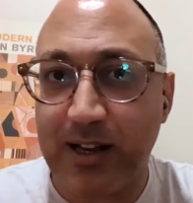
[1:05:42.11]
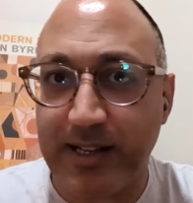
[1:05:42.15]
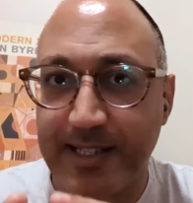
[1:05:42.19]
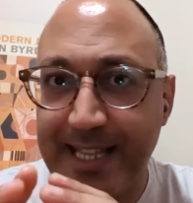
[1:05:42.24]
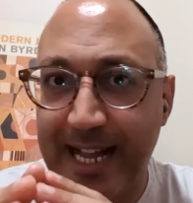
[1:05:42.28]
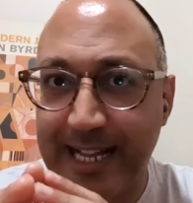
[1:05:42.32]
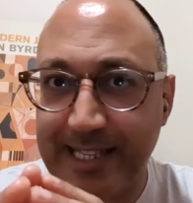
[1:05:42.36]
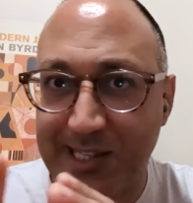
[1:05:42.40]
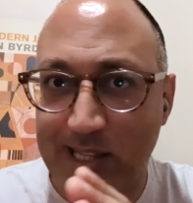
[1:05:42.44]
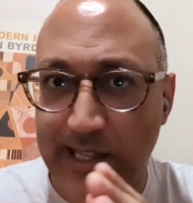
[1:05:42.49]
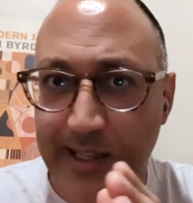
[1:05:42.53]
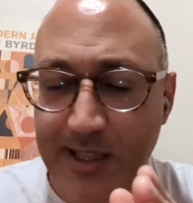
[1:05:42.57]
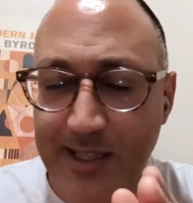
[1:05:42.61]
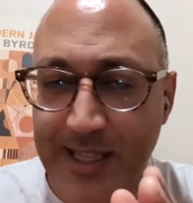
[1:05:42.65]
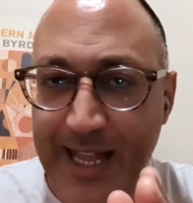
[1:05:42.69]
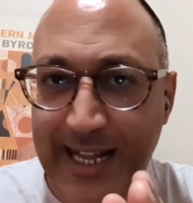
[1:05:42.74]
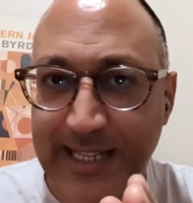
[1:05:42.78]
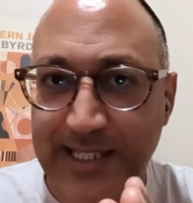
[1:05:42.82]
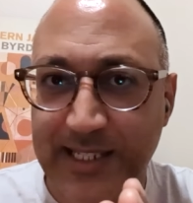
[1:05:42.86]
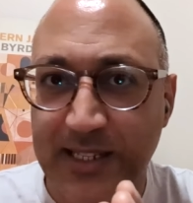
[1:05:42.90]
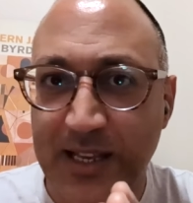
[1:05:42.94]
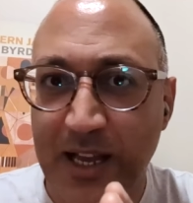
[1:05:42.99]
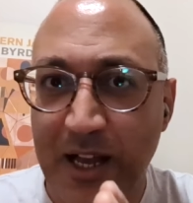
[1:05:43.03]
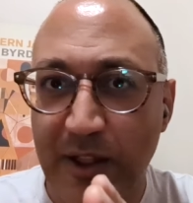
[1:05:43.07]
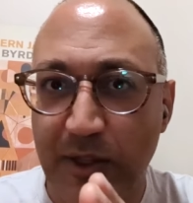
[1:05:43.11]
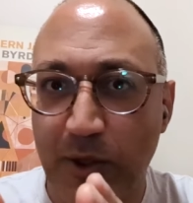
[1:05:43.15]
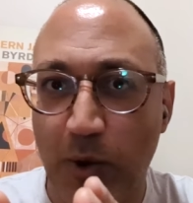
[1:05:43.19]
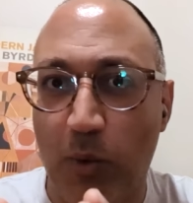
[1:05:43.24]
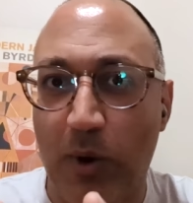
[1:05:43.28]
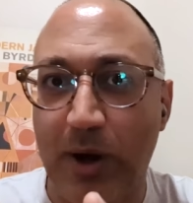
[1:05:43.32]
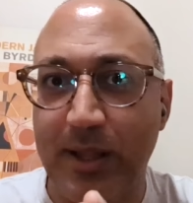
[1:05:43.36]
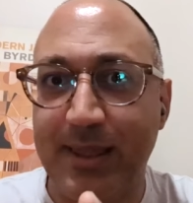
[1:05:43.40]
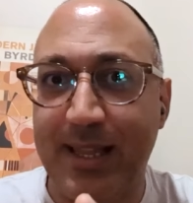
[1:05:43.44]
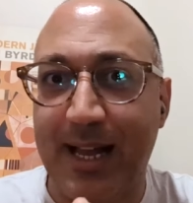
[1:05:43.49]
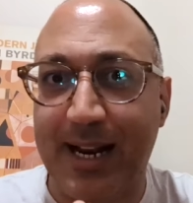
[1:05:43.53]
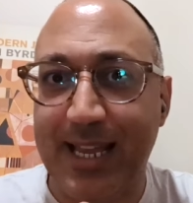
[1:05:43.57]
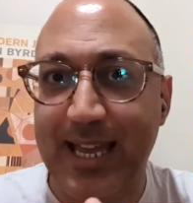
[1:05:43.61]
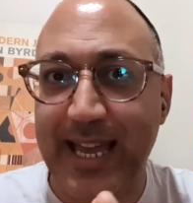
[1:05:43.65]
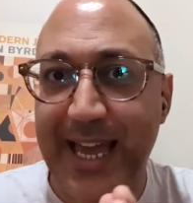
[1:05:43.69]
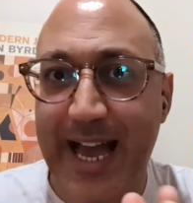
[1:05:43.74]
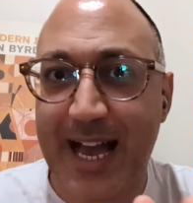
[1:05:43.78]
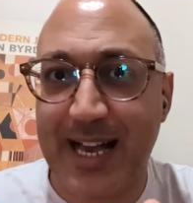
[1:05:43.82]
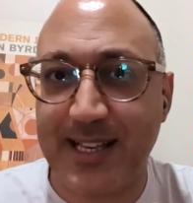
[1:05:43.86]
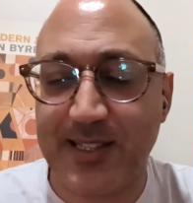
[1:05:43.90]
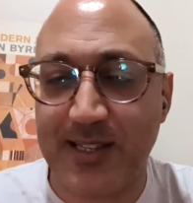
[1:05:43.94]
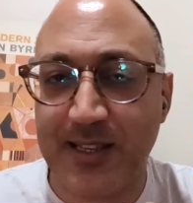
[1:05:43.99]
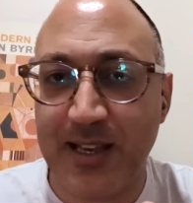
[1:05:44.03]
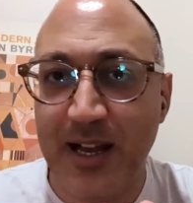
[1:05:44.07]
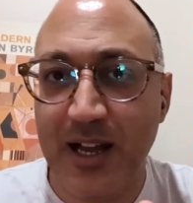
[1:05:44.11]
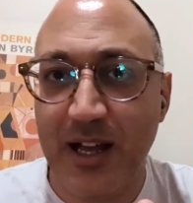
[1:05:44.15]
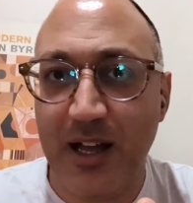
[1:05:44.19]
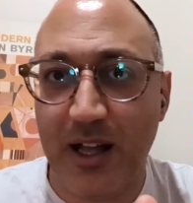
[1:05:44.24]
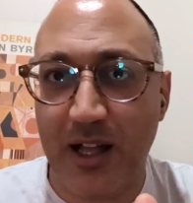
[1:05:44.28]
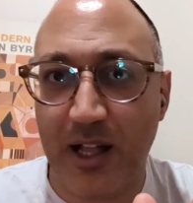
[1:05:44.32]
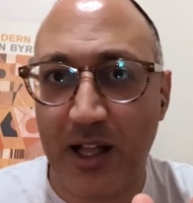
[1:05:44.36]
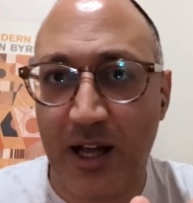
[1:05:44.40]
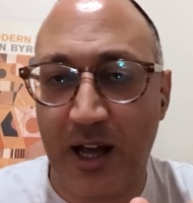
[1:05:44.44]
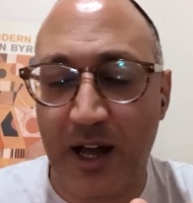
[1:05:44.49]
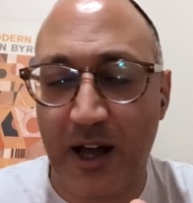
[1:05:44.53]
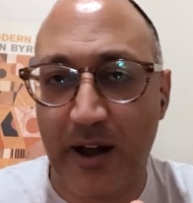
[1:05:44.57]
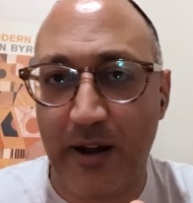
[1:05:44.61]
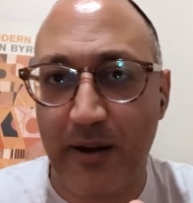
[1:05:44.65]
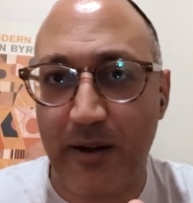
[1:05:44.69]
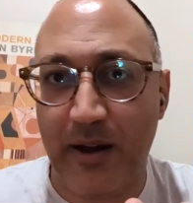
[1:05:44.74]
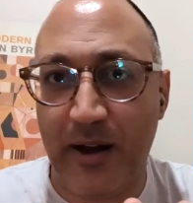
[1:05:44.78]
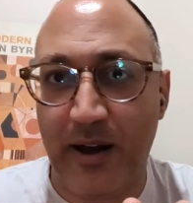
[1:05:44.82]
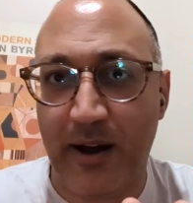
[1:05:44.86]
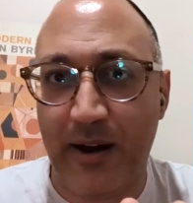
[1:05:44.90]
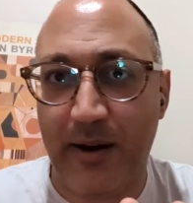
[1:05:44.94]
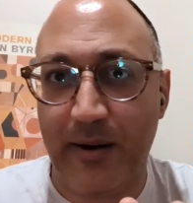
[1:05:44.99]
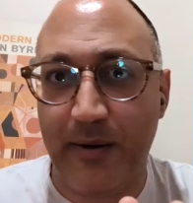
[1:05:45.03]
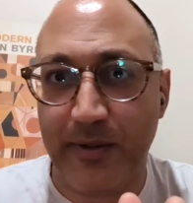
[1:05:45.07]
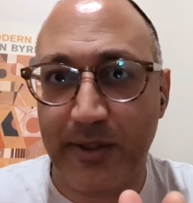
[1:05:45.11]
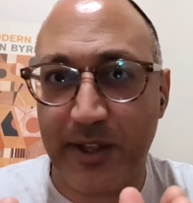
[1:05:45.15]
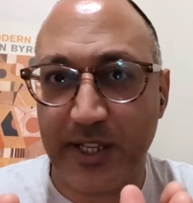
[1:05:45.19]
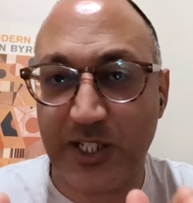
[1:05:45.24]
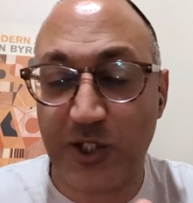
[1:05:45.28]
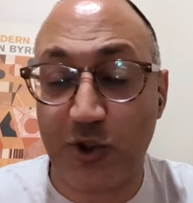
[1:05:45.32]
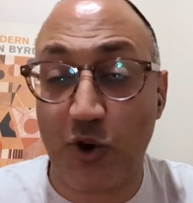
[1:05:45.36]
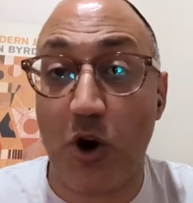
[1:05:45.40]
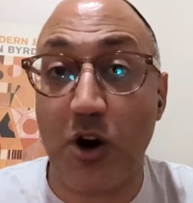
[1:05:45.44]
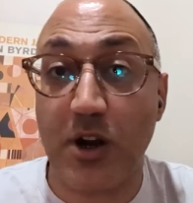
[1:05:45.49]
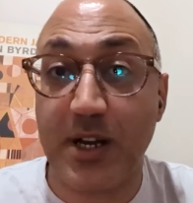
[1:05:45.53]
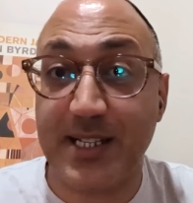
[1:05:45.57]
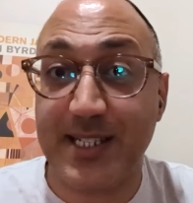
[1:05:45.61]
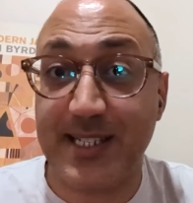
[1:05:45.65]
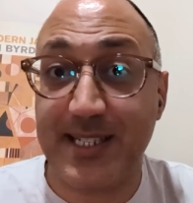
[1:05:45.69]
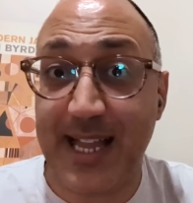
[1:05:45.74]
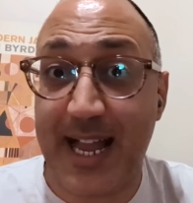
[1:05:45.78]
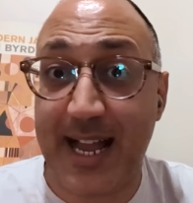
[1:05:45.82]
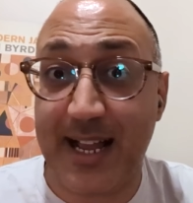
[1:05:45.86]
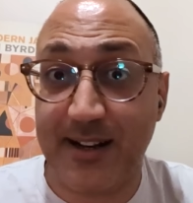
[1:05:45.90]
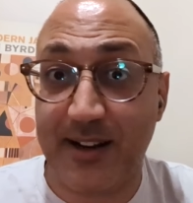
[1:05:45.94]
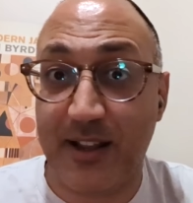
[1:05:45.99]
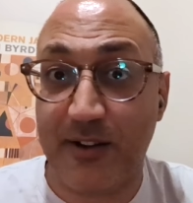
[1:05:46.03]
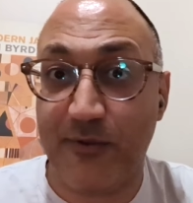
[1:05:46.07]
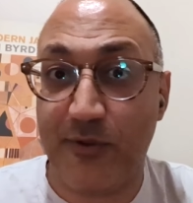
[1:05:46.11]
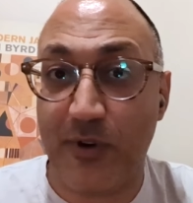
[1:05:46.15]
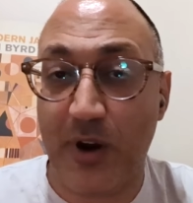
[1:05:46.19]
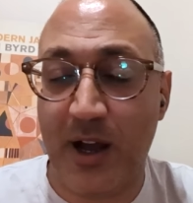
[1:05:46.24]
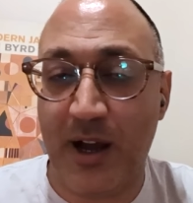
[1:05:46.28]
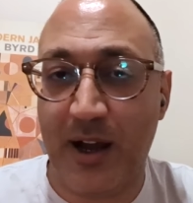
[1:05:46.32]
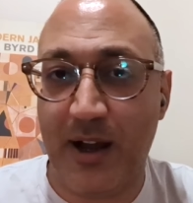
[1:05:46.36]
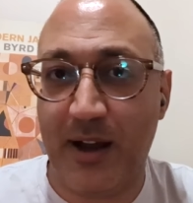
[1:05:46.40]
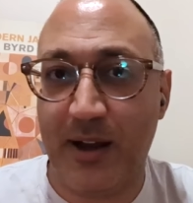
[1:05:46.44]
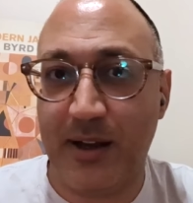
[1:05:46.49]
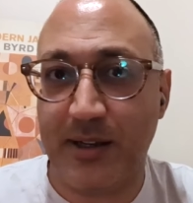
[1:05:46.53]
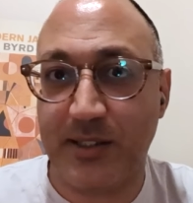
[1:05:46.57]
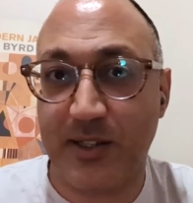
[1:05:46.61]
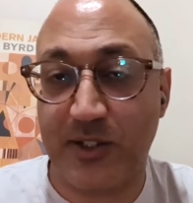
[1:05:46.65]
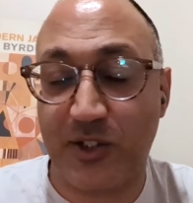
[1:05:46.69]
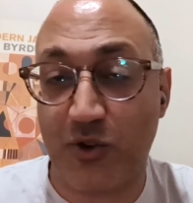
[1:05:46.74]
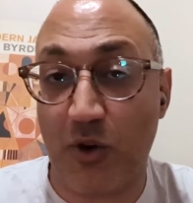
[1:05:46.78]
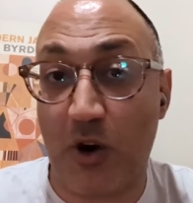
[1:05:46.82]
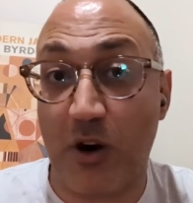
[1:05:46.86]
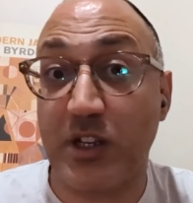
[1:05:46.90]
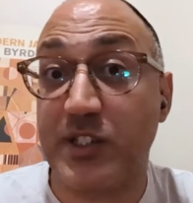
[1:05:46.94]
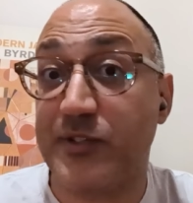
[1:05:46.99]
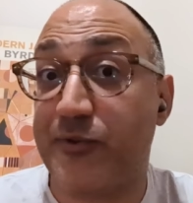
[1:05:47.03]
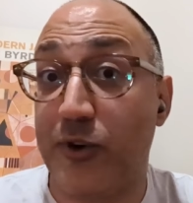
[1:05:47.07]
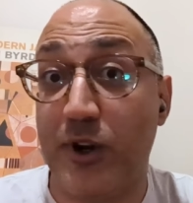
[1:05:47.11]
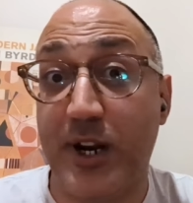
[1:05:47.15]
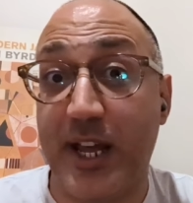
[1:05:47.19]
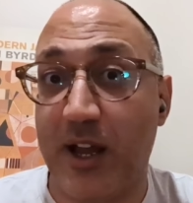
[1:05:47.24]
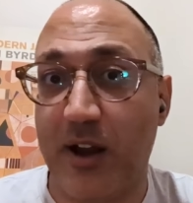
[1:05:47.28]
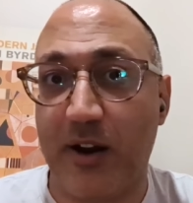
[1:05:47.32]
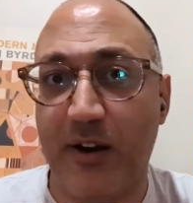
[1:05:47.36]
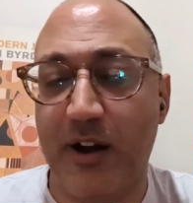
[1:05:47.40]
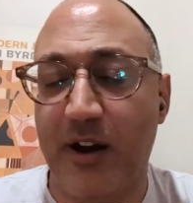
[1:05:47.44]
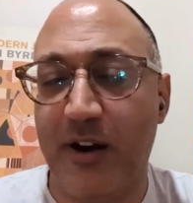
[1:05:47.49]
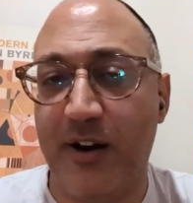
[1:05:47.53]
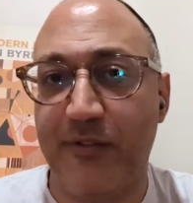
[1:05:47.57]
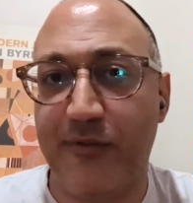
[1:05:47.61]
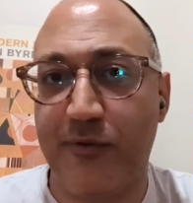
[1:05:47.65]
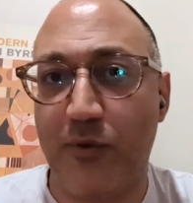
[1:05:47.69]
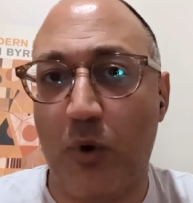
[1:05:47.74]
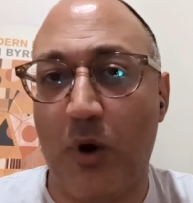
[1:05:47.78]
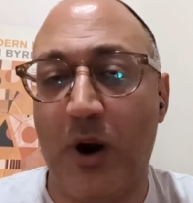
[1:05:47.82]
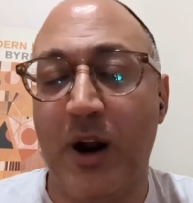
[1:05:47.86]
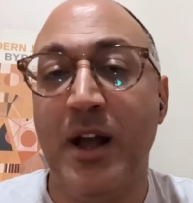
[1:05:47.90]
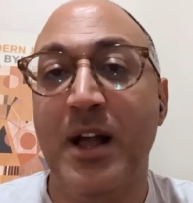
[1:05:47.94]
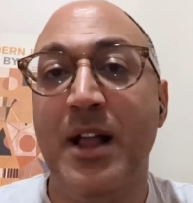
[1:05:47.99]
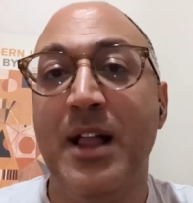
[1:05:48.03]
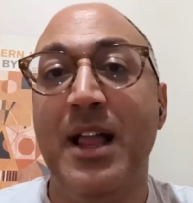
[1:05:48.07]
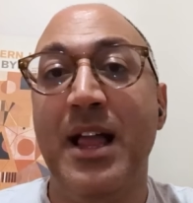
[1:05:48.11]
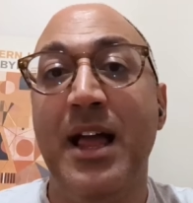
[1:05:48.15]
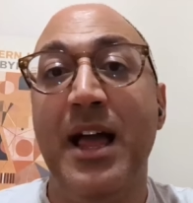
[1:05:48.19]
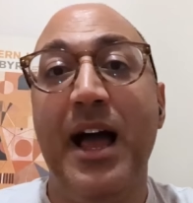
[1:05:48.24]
because that's the one that he has the strongest standing, the strongest footing for.